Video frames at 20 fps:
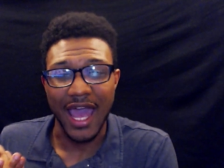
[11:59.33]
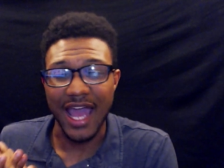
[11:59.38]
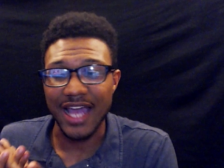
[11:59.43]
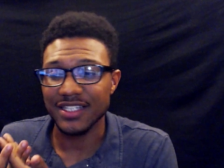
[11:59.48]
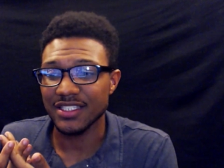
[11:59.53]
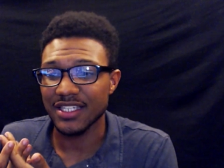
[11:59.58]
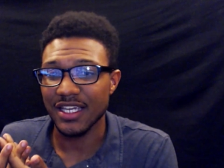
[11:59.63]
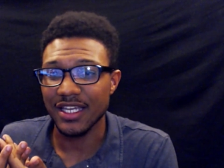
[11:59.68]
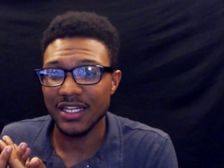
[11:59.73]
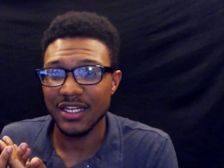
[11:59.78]

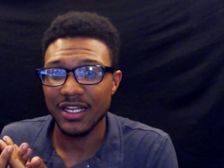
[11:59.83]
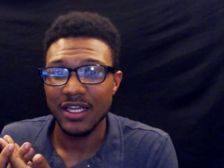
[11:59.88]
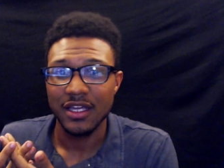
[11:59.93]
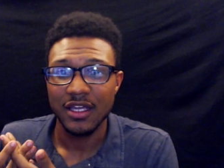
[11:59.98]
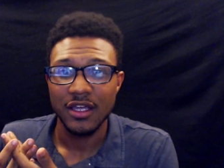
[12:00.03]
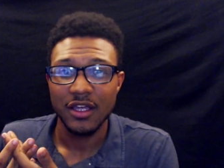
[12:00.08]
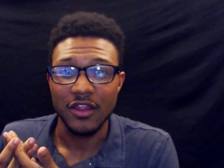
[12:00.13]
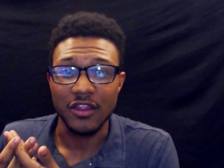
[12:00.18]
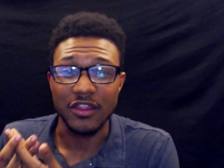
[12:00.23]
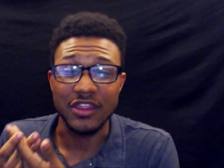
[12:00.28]
as in
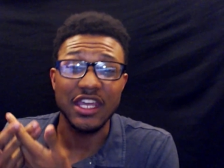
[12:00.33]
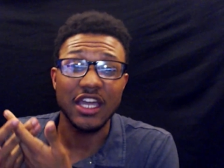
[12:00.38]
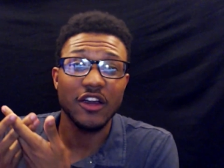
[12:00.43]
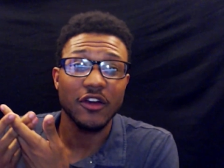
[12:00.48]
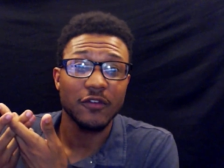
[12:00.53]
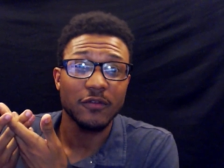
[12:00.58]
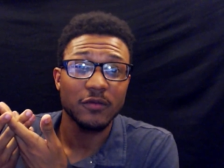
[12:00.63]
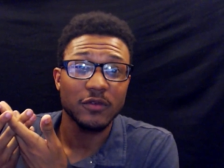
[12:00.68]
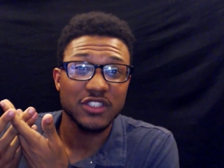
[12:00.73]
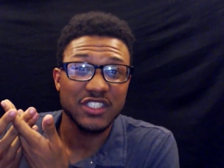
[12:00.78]

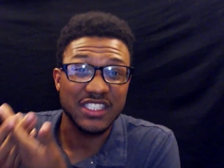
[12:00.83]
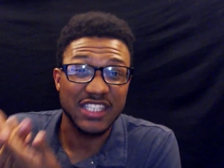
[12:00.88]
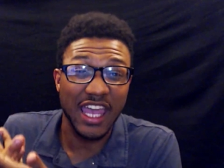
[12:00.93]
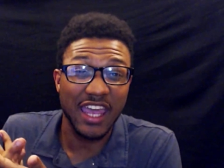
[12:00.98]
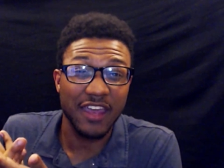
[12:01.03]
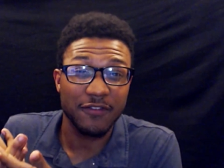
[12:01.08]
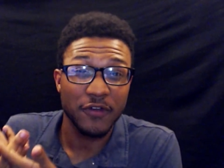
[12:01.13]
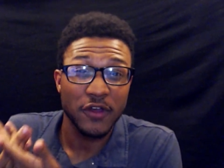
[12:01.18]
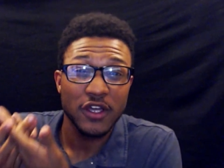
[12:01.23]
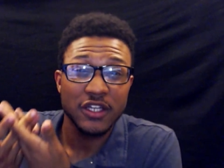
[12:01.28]
they're
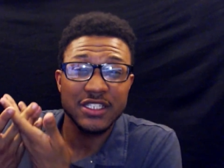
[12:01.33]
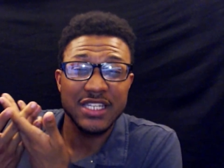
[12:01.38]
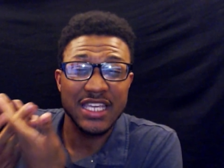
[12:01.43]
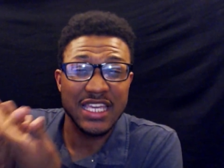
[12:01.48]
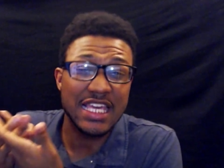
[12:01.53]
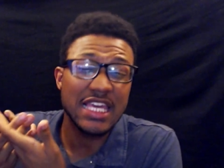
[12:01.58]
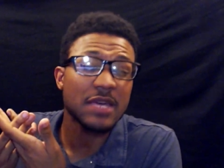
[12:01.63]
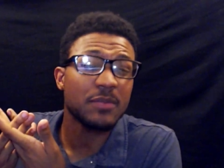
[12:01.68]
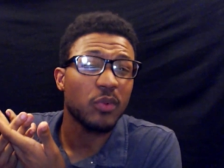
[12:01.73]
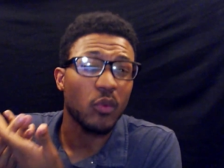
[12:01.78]
safe to
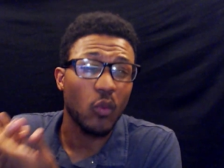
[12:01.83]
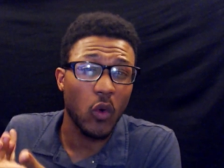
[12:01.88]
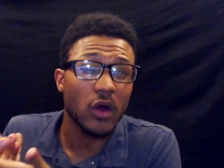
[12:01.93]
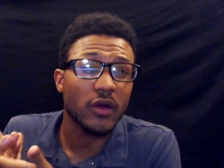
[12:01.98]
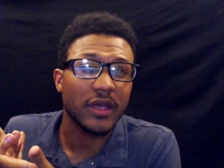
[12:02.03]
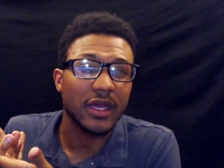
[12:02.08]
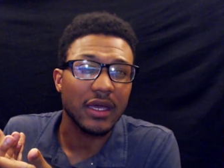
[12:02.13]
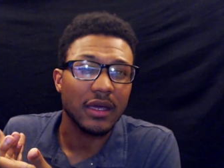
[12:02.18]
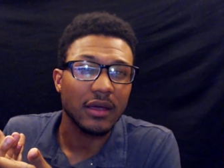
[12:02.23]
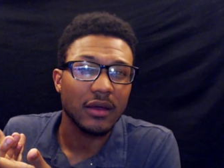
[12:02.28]
keep
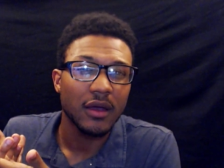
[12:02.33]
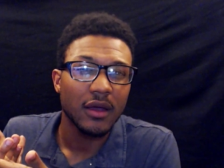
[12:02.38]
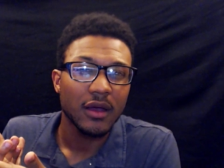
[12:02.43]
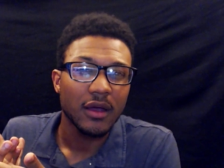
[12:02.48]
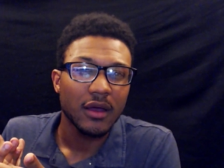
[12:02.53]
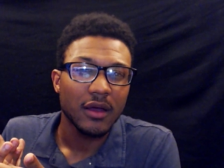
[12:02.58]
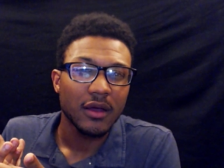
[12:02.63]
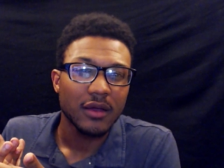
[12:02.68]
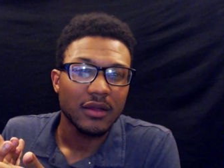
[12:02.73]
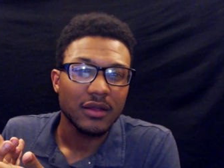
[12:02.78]
working.
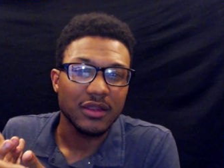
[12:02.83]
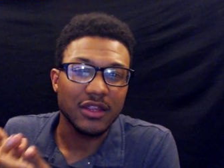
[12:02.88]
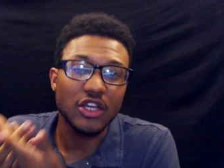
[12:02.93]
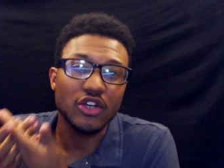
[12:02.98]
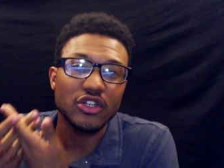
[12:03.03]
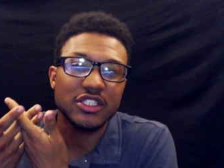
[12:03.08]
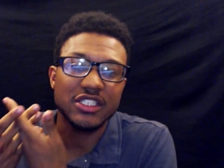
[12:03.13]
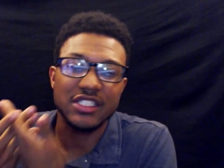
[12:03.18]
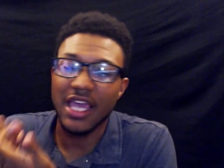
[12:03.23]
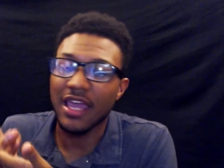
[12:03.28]

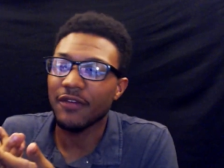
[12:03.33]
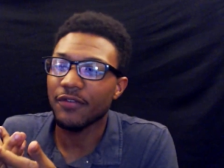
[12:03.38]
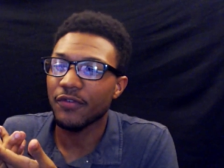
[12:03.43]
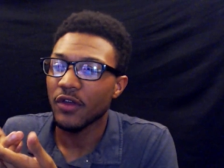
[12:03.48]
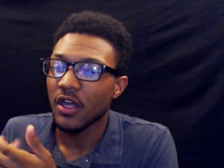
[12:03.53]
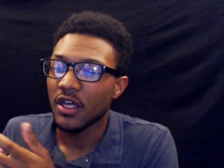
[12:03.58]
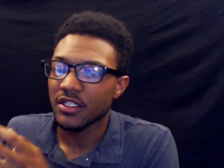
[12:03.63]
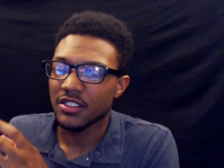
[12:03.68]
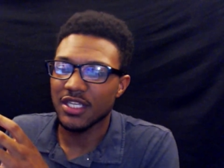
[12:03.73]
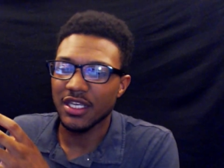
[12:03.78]
They're
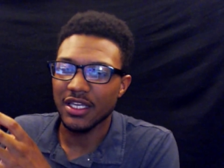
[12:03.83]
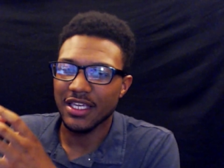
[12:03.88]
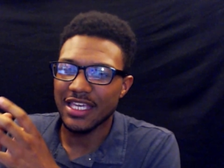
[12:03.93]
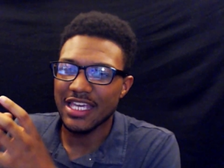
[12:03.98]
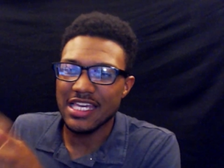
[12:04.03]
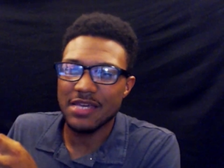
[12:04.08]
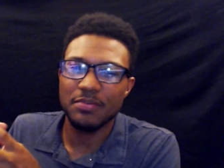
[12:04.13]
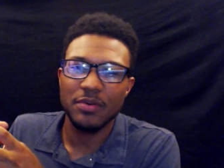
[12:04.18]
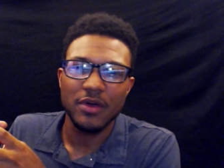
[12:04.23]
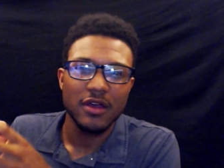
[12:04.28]
safe to
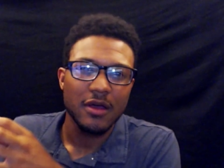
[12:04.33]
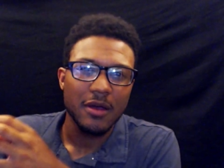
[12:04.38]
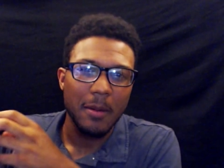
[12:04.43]
keep